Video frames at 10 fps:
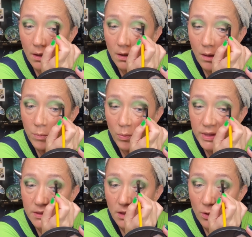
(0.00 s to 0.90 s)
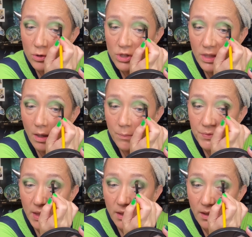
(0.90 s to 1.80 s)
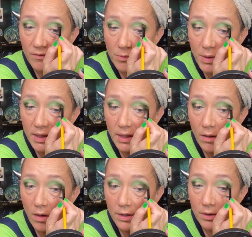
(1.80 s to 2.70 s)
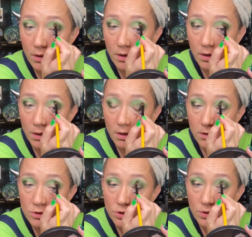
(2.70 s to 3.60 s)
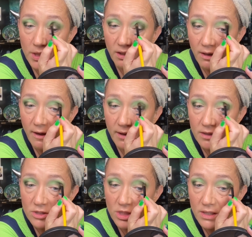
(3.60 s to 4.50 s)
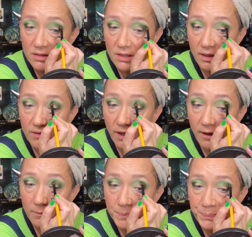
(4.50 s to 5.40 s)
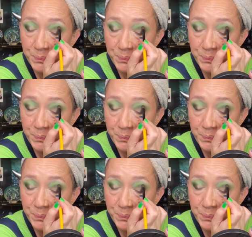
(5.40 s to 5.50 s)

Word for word: a couple weeks ago she updated everybody on her journey and she had said that